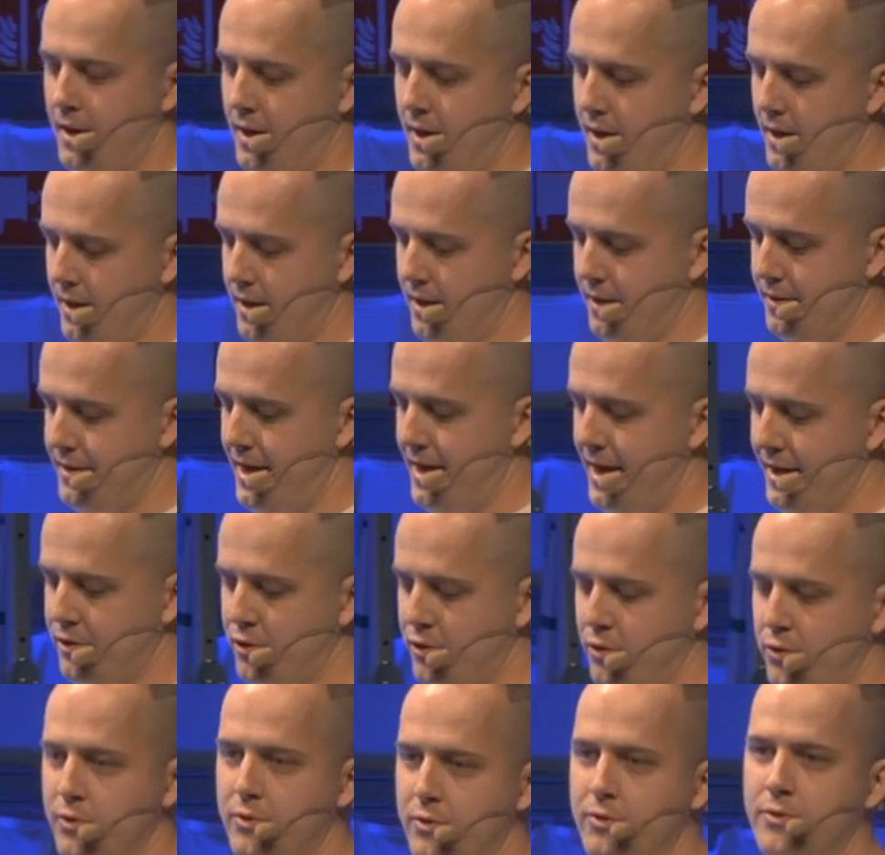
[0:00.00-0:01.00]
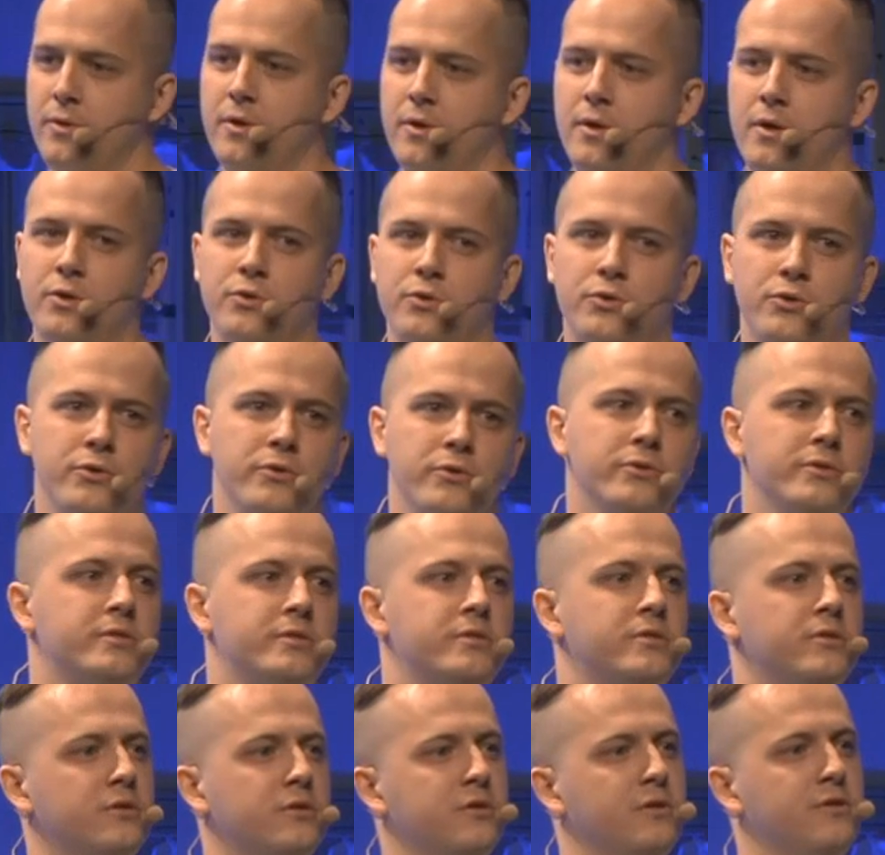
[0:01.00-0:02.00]
that you
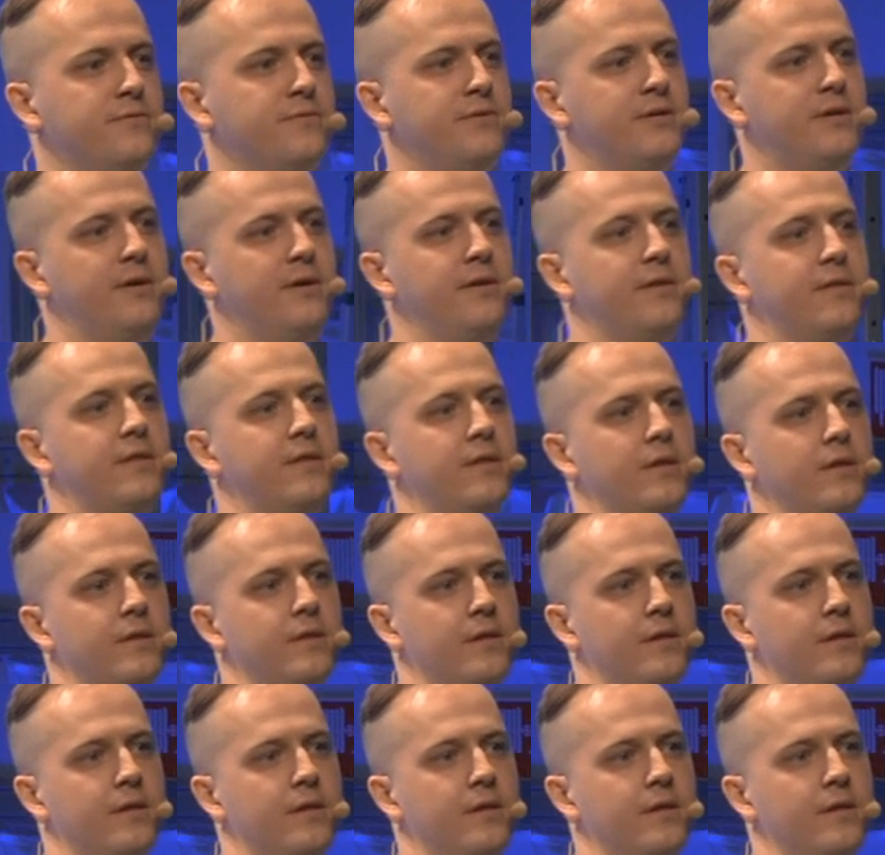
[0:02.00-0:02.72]
use to convert